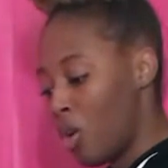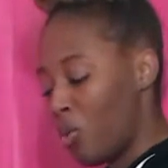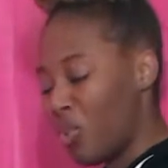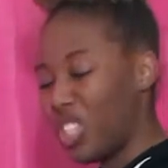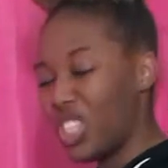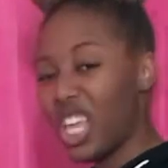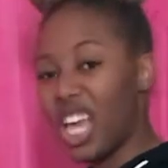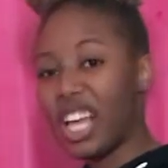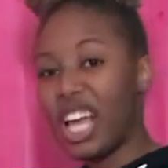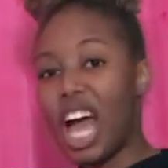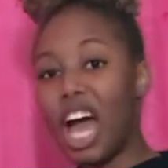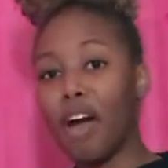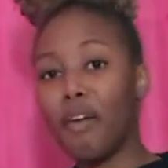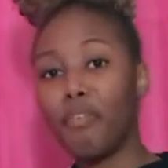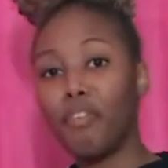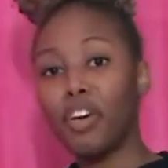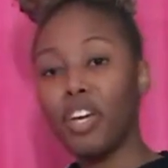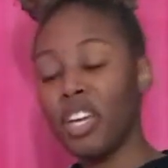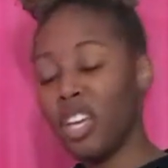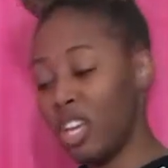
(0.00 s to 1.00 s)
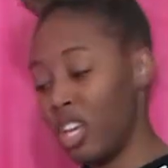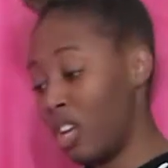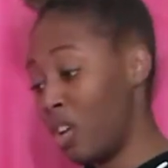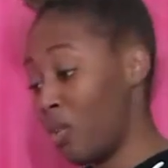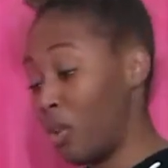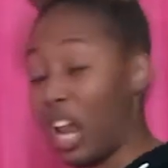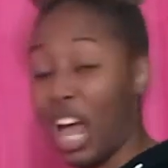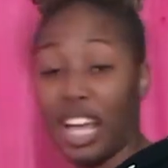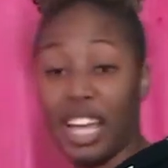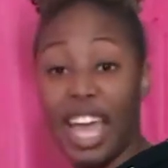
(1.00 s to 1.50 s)
you take our foot
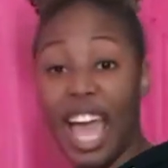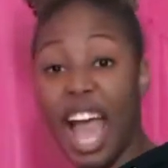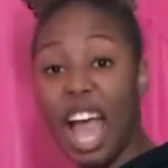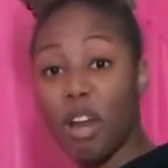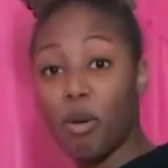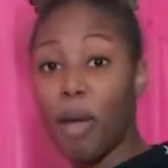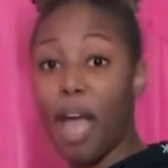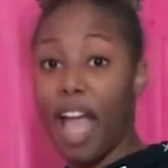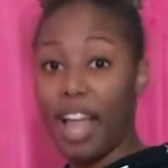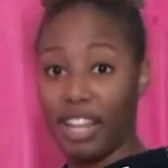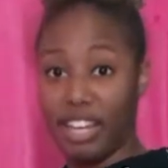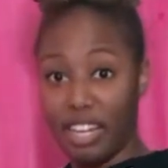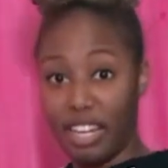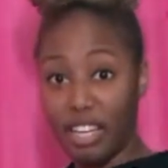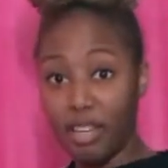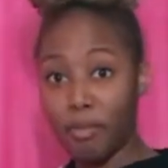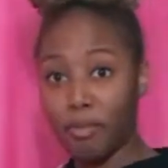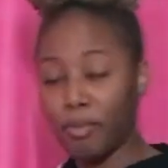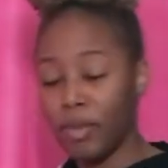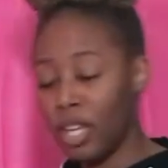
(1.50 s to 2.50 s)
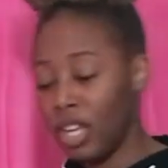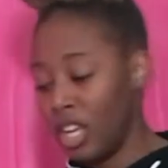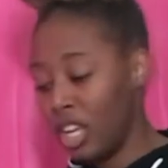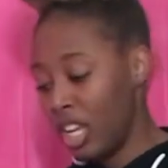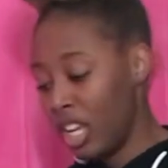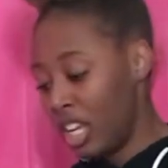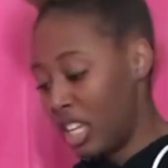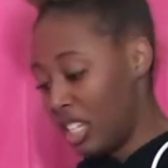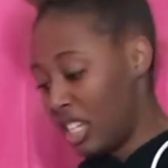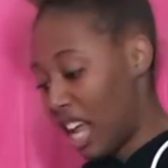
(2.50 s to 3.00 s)
and our cat whacking up.
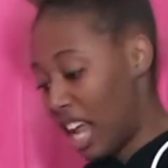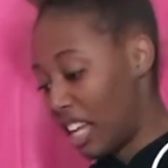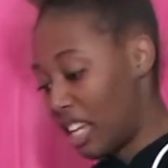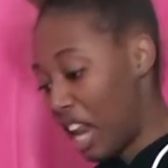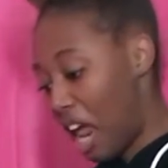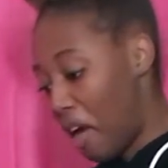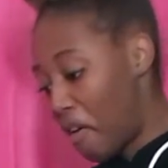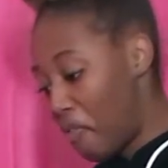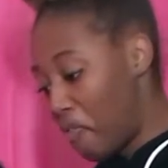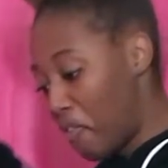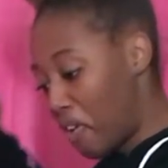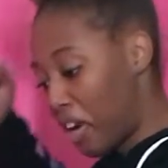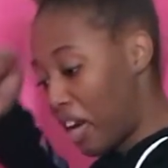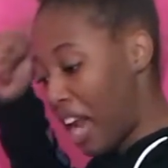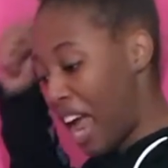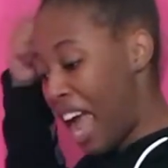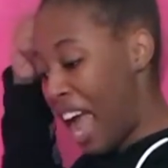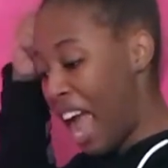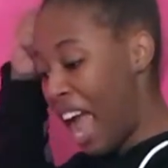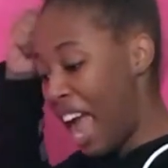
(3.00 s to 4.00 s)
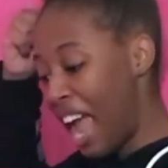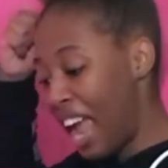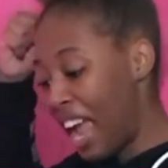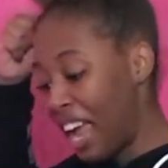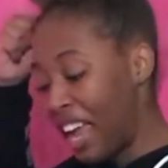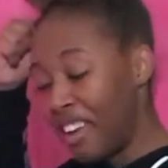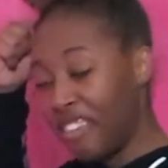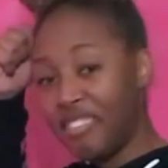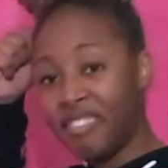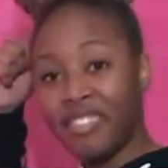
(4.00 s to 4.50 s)
Take that foot in my
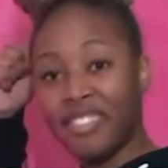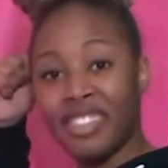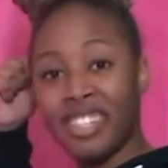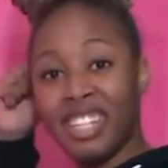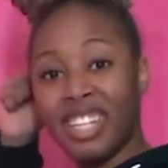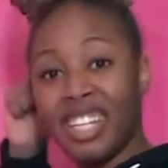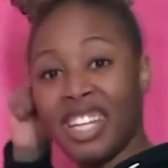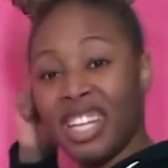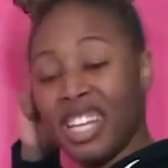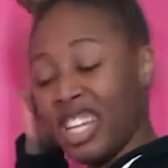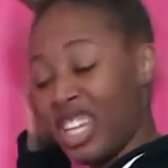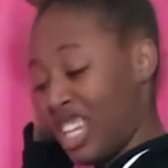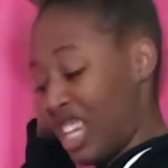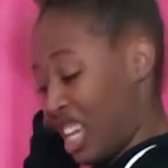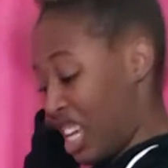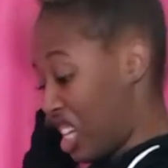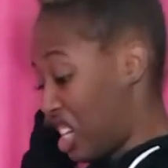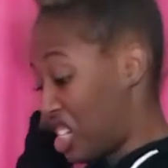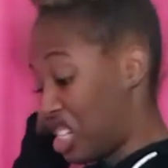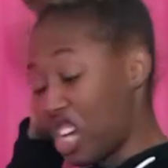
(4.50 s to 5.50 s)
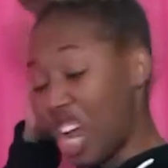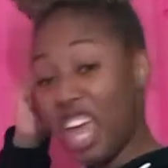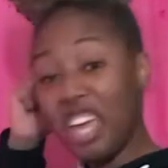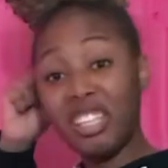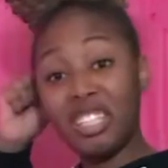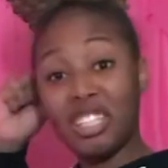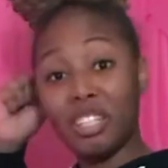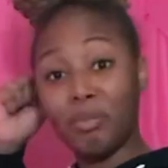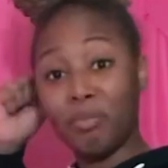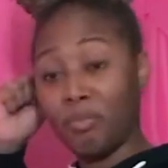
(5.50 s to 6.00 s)
hand and you
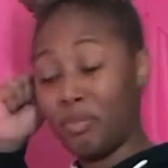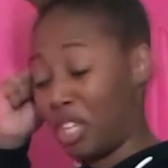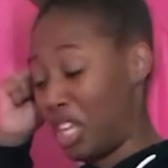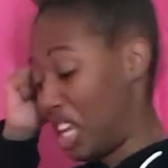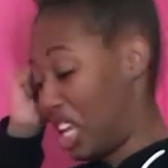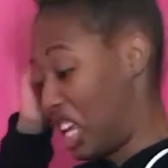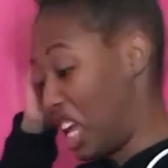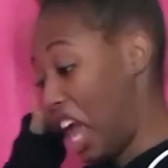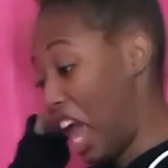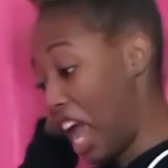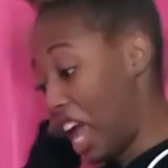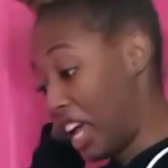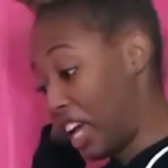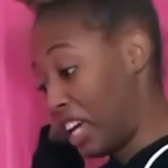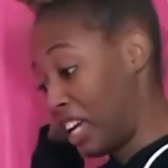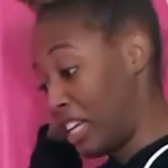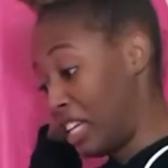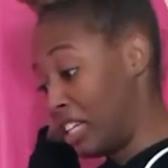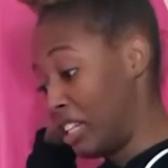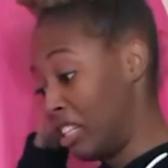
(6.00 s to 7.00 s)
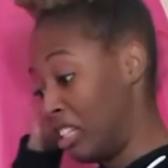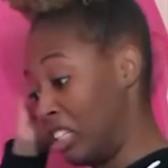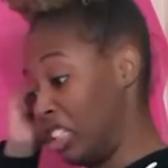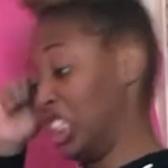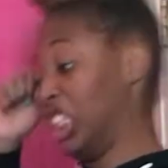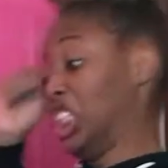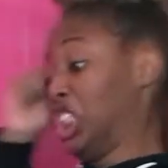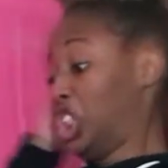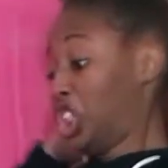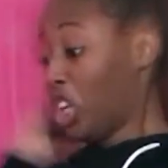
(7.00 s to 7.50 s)
chase them and you kick.
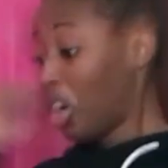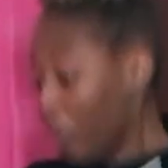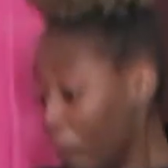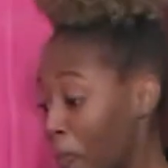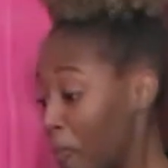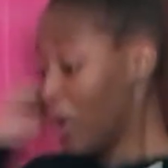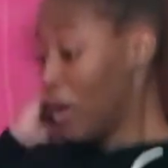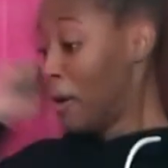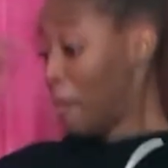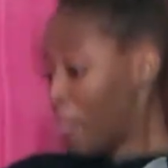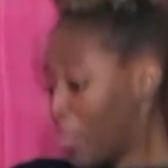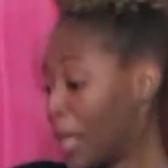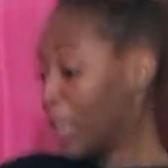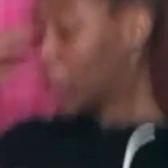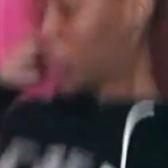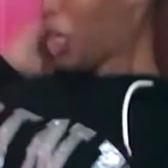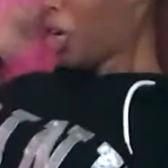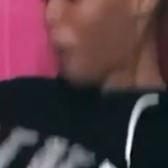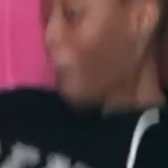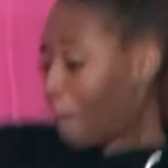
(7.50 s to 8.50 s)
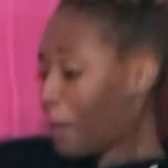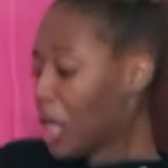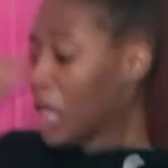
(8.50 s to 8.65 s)
Shut up. Shut up.